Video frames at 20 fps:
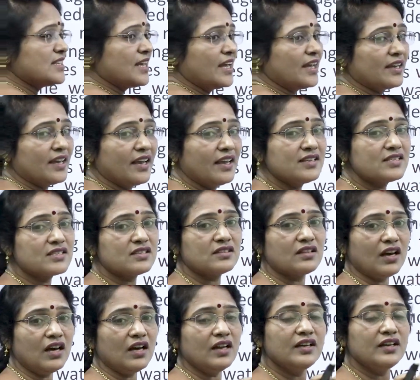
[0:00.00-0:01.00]
against the
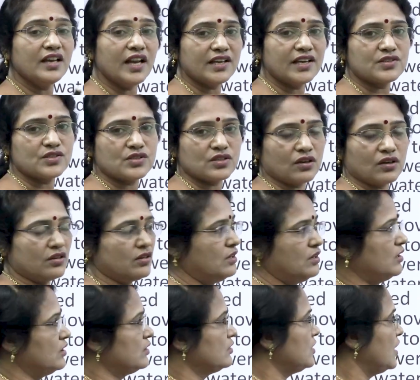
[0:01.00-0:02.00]
nature.
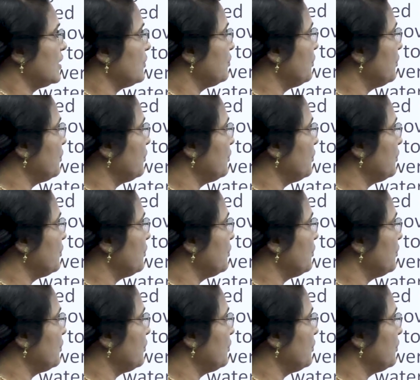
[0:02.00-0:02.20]
That